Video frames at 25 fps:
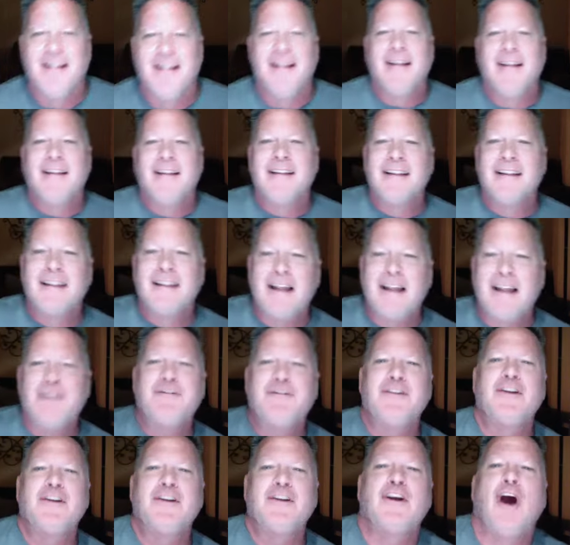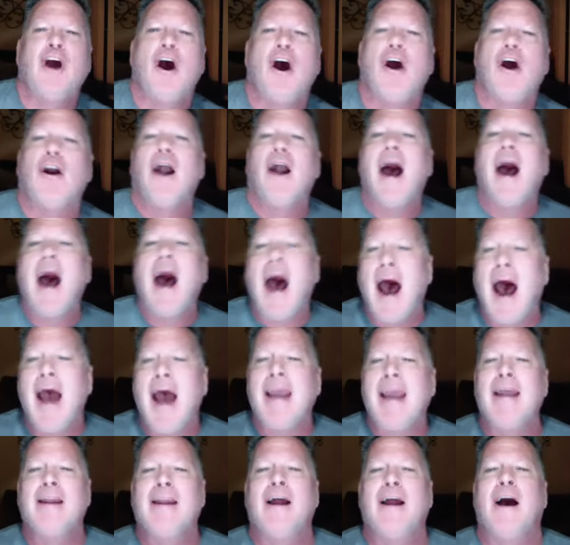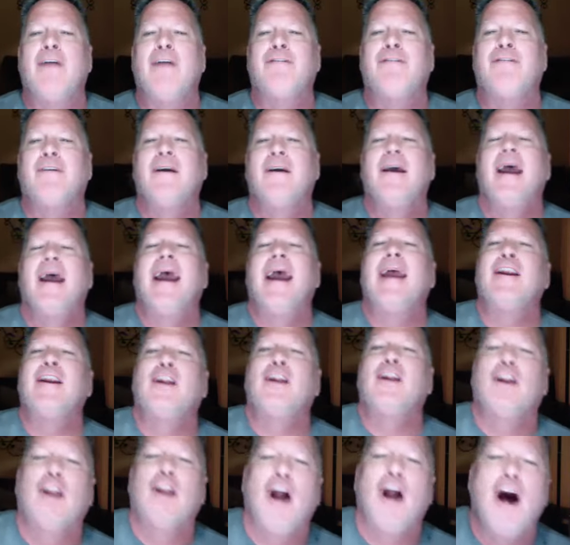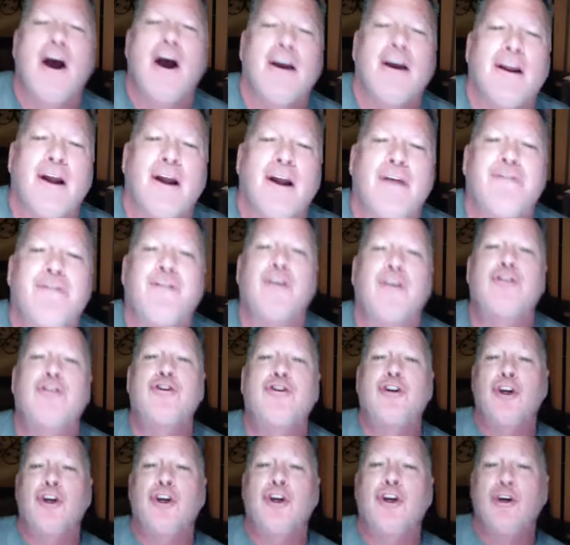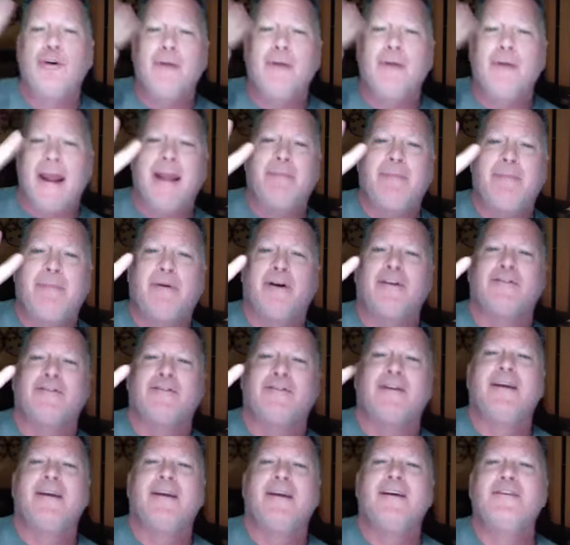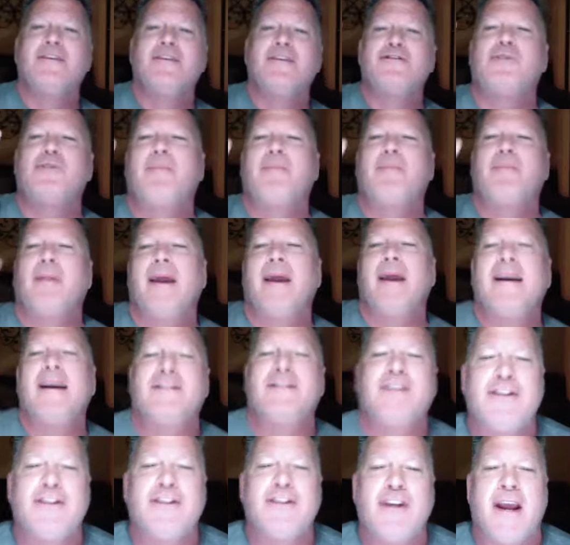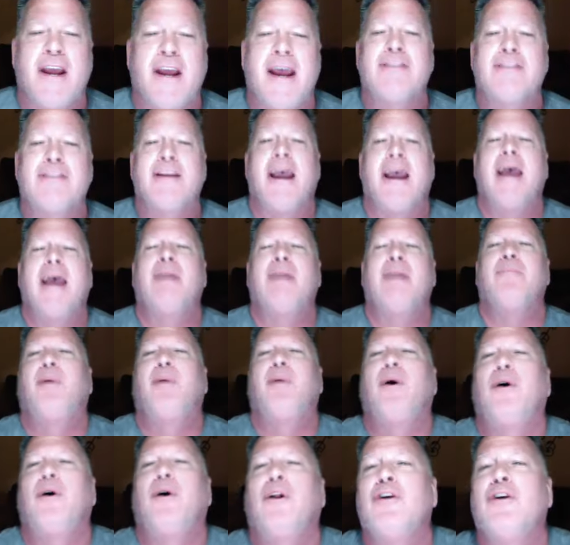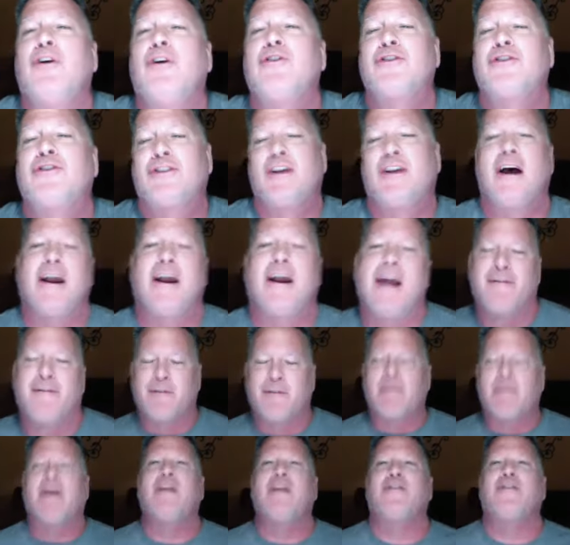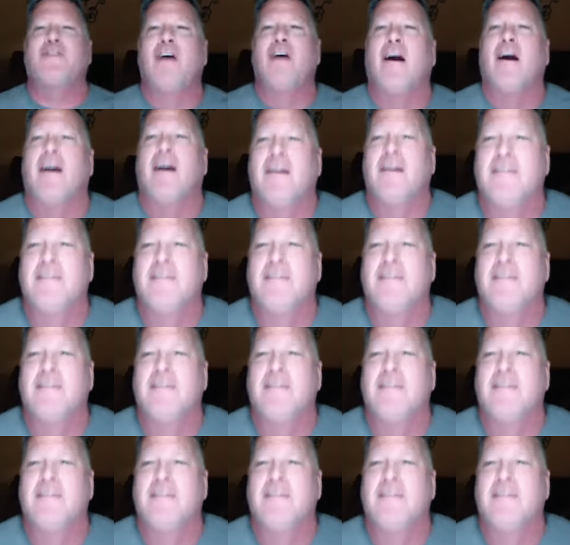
lifted the car high enough and long enough for two neighbors to replace the jacks and pull her son out from underneath the car.